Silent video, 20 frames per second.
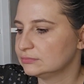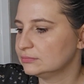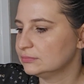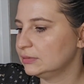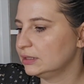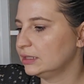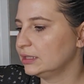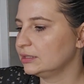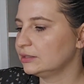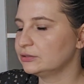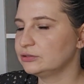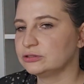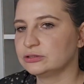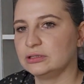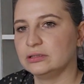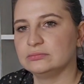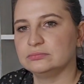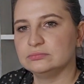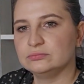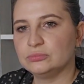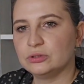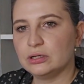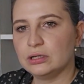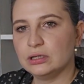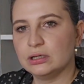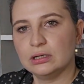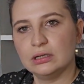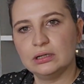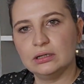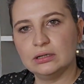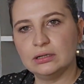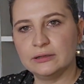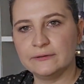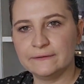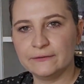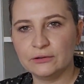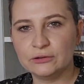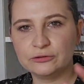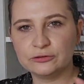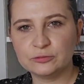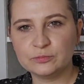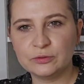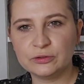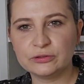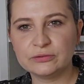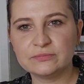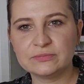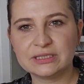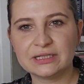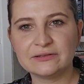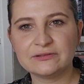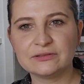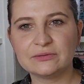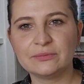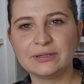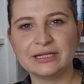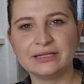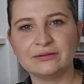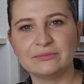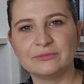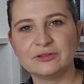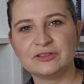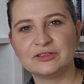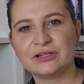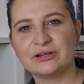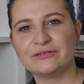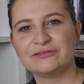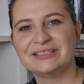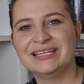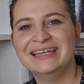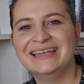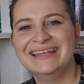And I could just go... And they all just put themselves away on the shelves.